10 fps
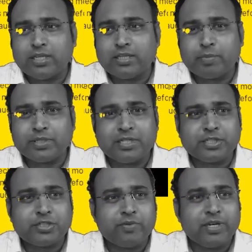the
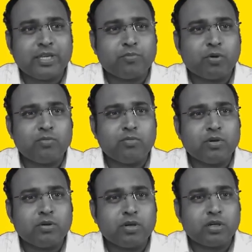presentation will keep on
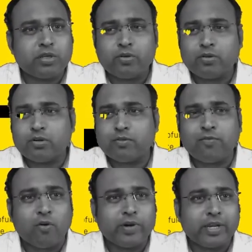
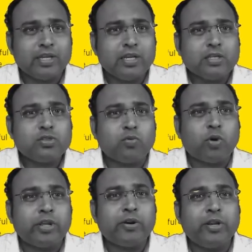forwarding. So
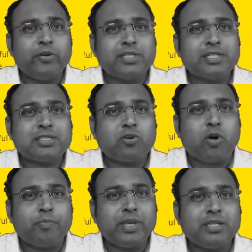what you can do, you can just
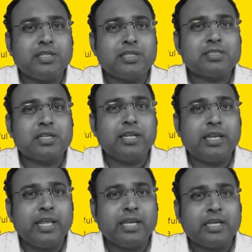copy this
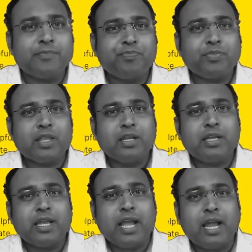link
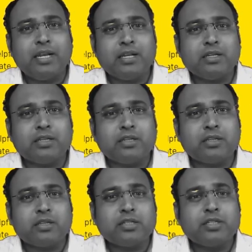and
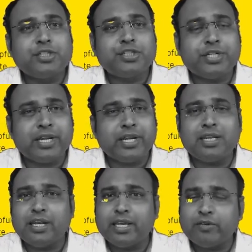share
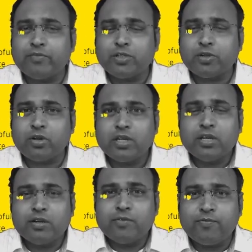the link with your
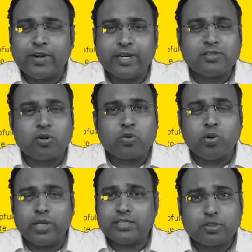friends or
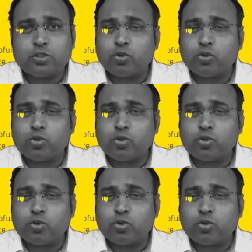colleagues. So